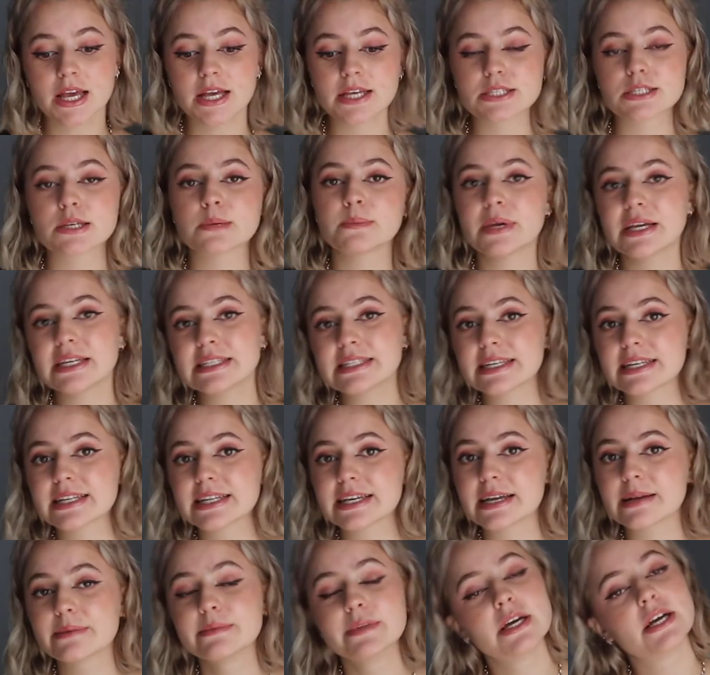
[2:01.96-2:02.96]
So
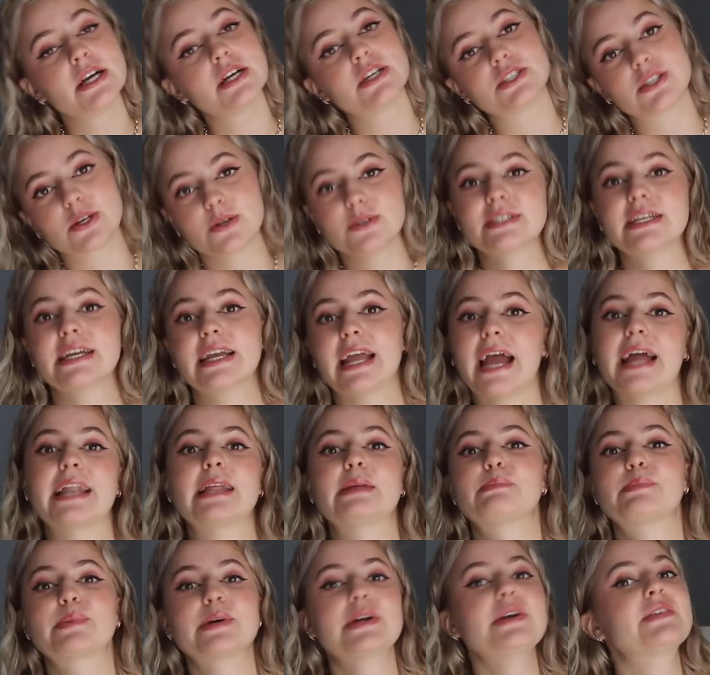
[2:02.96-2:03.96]
basically, don't take
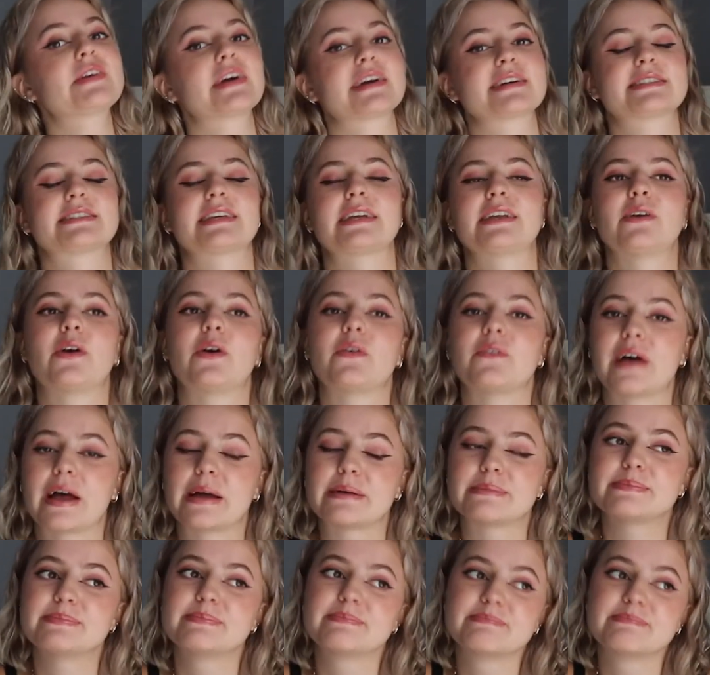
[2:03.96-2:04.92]
any prereqs at U of M.